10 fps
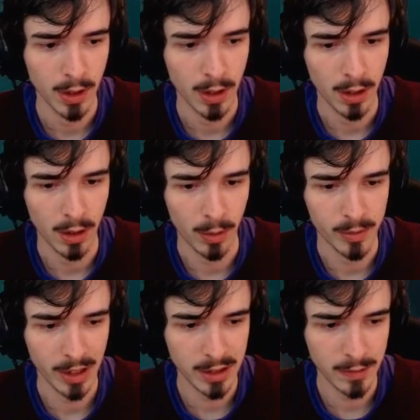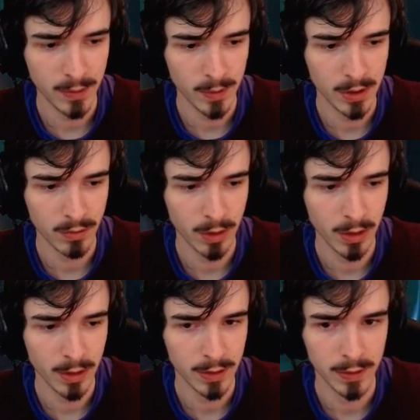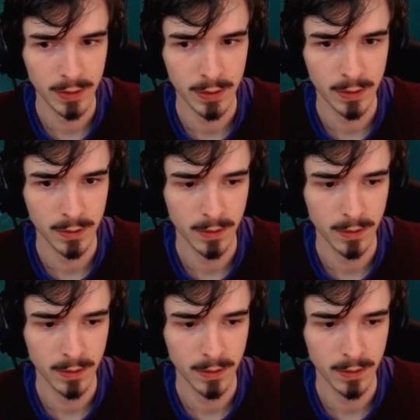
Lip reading: objectives, which is really nice.